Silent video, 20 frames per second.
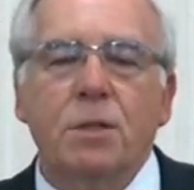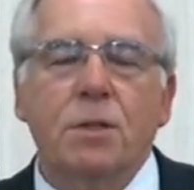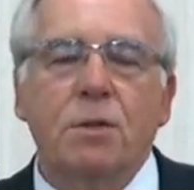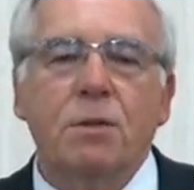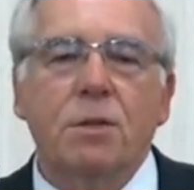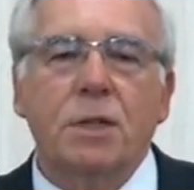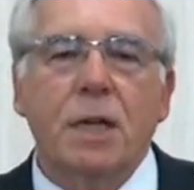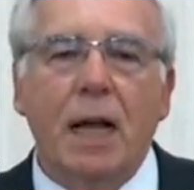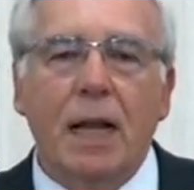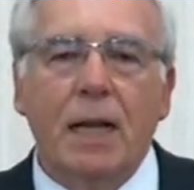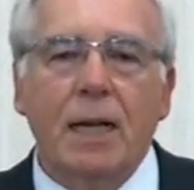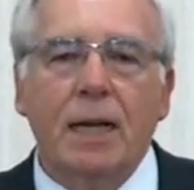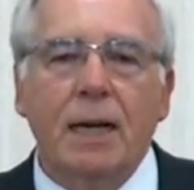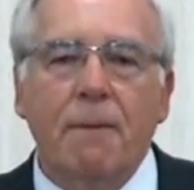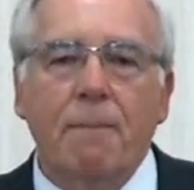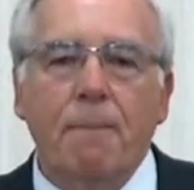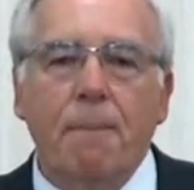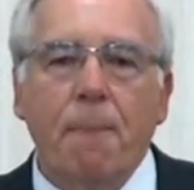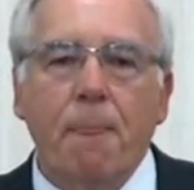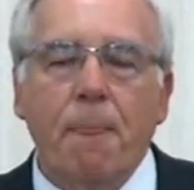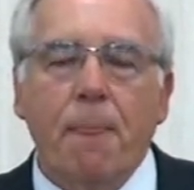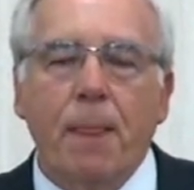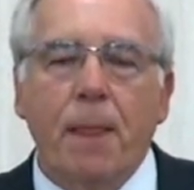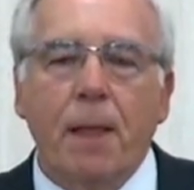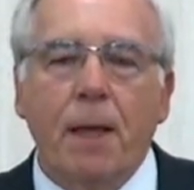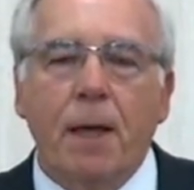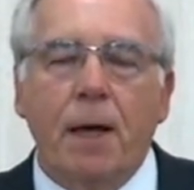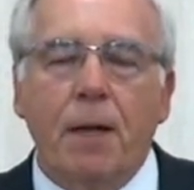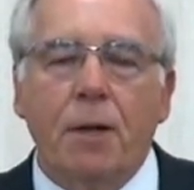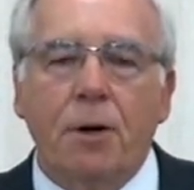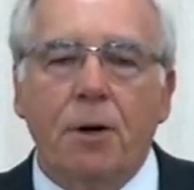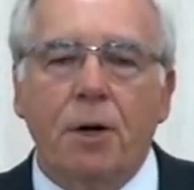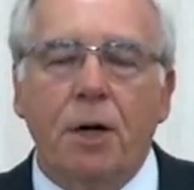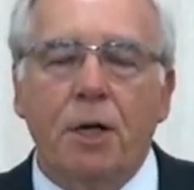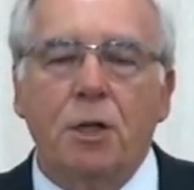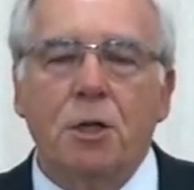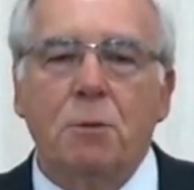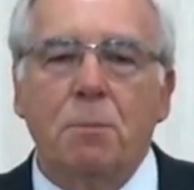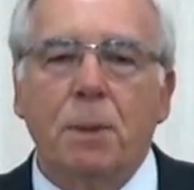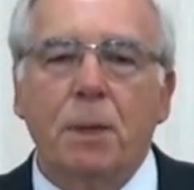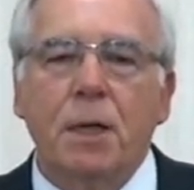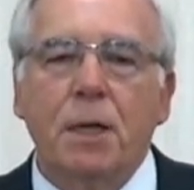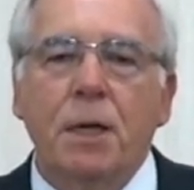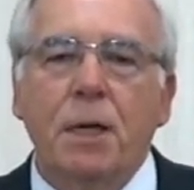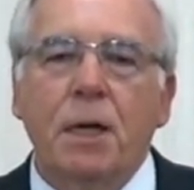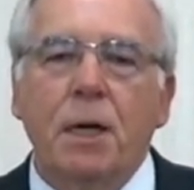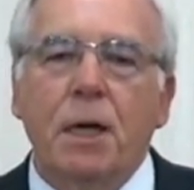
Tuselli and her husband,